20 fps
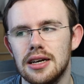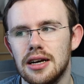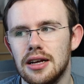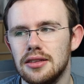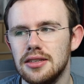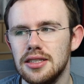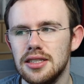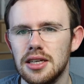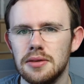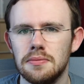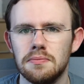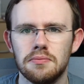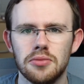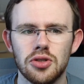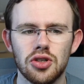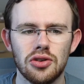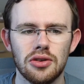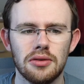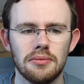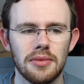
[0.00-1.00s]
At least I
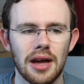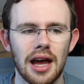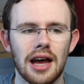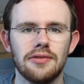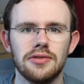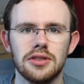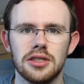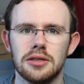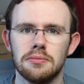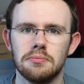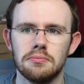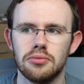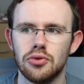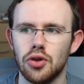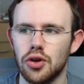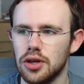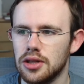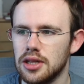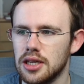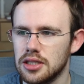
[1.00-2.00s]
shouldn't have to
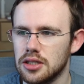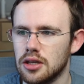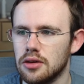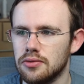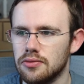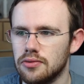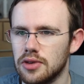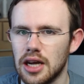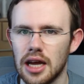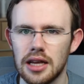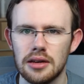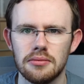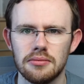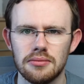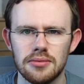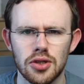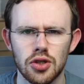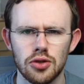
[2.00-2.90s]
look at this stuff again